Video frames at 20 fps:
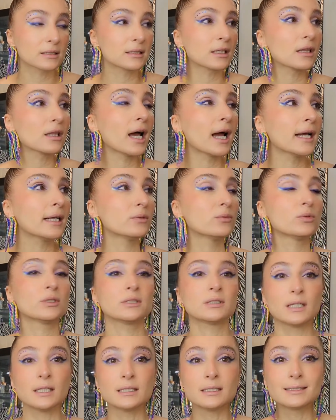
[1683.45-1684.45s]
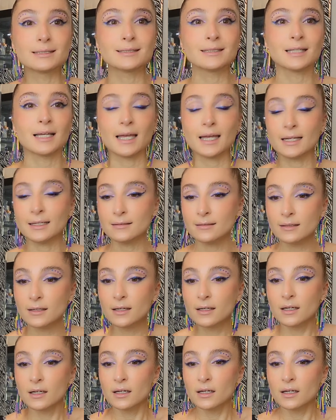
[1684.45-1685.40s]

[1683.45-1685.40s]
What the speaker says: The line was insane,